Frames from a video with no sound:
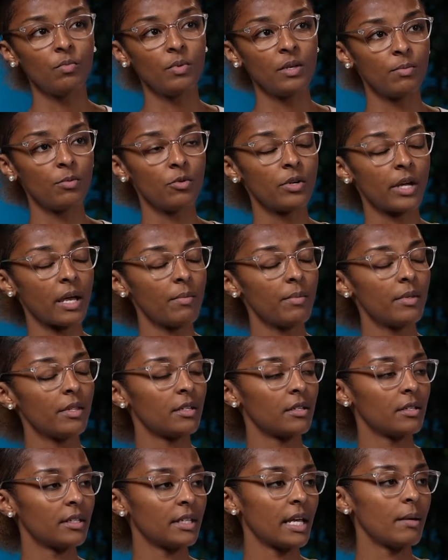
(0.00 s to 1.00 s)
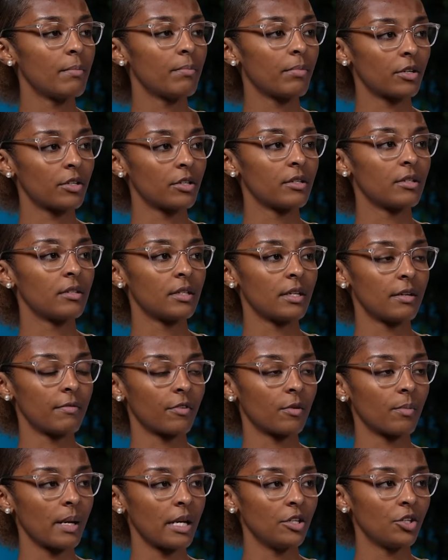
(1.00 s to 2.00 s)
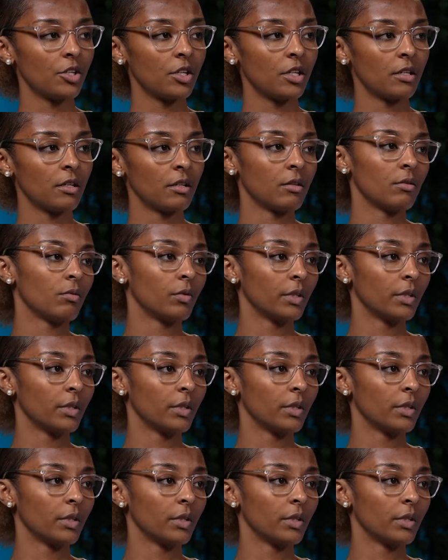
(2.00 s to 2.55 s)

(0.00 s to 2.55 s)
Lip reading: people gave me the same person's information,